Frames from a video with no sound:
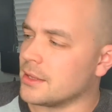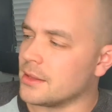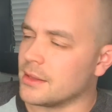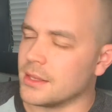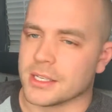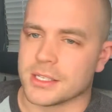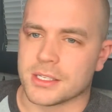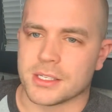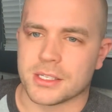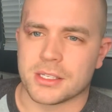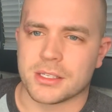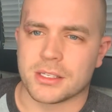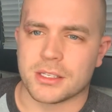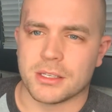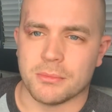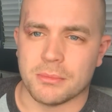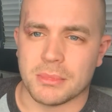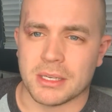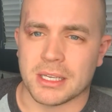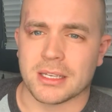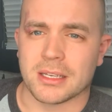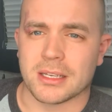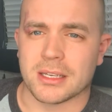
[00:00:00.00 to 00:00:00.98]
this to
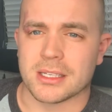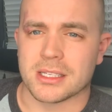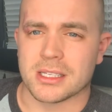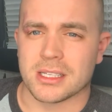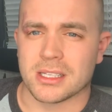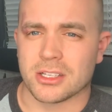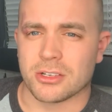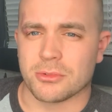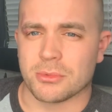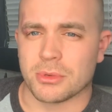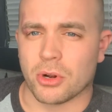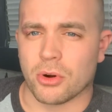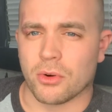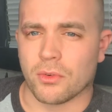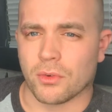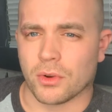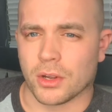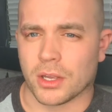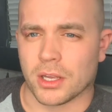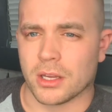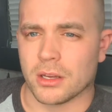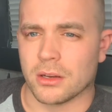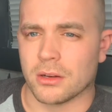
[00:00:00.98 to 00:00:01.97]
me is a little bit
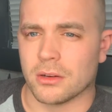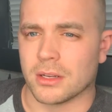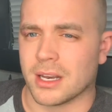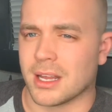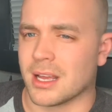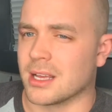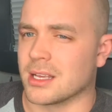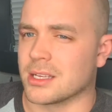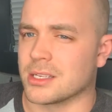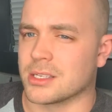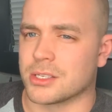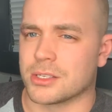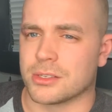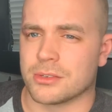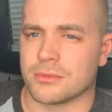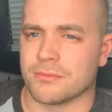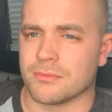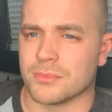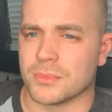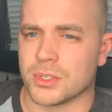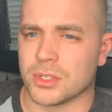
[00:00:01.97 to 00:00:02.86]
overkill and has,